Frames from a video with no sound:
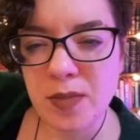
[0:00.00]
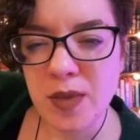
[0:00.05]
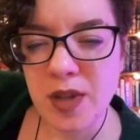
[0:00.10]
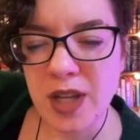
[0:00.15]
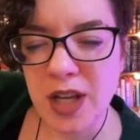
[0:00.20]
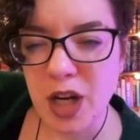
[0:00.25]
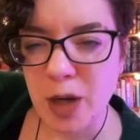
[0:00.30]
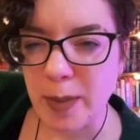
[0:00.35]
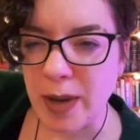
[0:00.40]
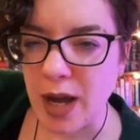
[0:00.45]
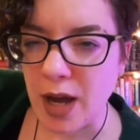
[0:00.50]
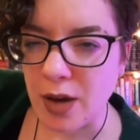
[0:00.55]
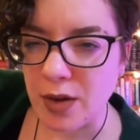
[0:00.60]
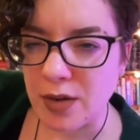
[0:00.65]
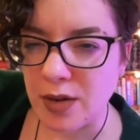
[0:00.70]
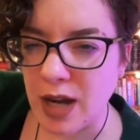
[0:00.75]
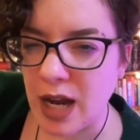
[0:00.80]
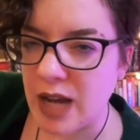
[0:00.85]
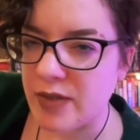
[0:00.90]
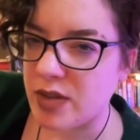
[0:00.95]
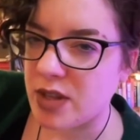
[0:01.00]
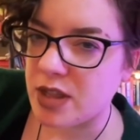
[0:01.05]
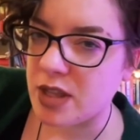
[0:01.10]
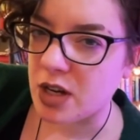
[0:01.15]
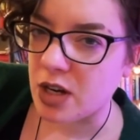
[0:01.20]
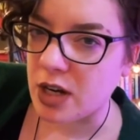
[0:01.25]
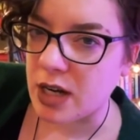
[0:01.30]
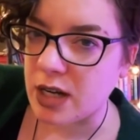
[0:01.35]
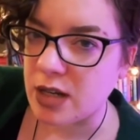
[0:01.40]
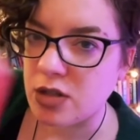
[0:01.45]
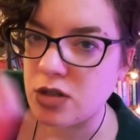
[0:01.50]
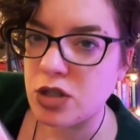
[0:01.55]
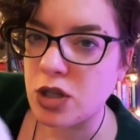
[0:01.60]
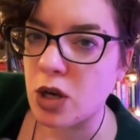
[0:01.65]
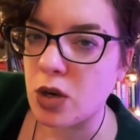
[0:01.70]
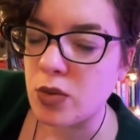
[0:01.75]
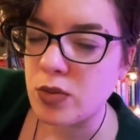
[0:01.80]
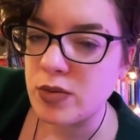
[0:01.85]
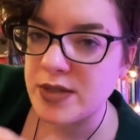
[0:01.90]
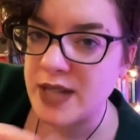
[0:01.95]
Hear me out. I have a theory.
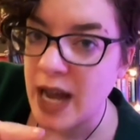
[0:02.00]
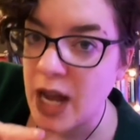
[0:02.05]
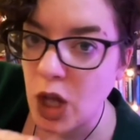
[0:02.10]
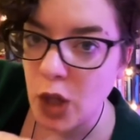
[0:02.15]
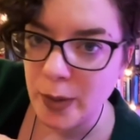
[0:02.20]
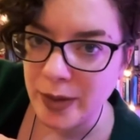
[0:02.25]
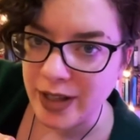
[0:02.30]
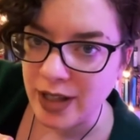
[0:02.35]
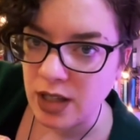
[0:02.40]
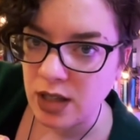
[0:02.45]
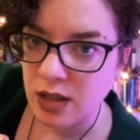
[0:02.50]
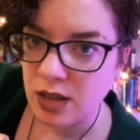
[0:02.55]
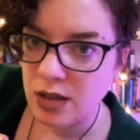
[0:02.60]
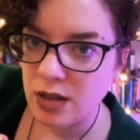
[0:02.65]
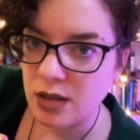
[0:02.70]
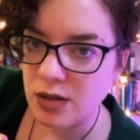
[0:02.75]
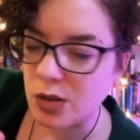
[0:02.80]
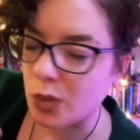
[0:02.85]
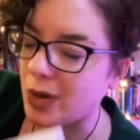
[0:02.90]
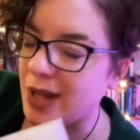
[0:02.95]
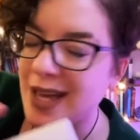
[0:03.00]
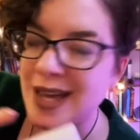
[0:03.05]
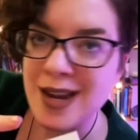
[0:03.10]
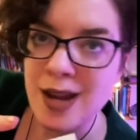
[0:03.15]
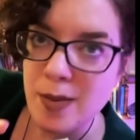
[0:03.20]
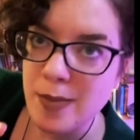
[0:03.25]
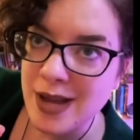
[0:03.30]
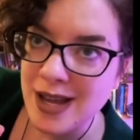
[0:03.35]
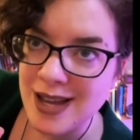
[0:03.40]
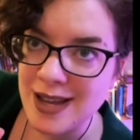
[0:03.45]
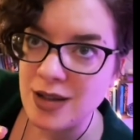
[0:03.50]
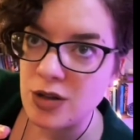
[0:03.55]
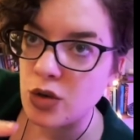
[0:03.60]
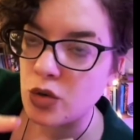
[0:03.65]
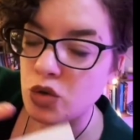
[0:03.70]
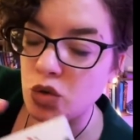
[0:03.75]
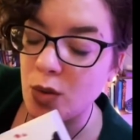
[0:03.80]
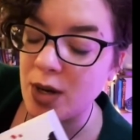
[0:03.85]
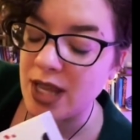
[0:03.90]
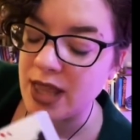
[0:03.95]
Don't tell me don't hint at me, don't
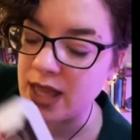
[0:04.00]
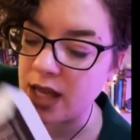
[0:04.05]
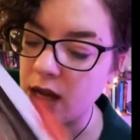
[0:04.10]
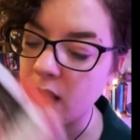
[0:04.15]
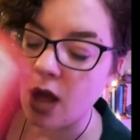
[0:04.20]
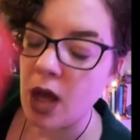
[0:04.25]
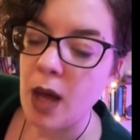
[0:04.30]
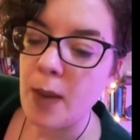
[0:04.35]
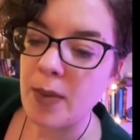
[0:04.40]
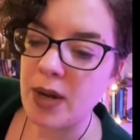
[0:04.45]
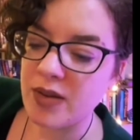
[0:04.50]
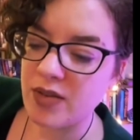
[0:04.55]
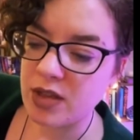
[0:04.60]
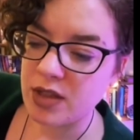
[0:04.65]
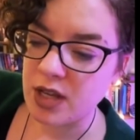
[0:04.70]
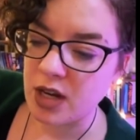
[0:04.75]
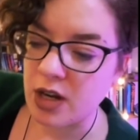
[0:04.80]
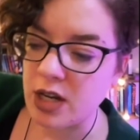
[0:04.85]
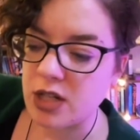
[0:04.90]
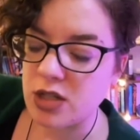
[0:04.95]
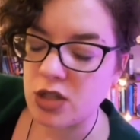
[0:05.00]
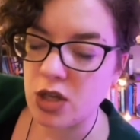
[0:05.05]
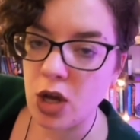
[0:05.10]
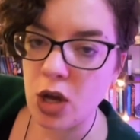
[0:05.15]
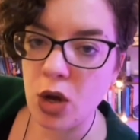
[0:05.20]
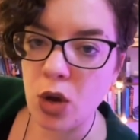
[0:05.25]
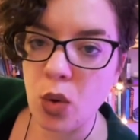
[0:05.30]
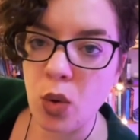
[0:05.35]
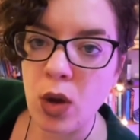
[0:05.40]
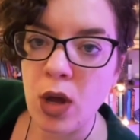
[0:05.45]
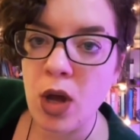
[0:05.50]
do anything. But I have a theory. So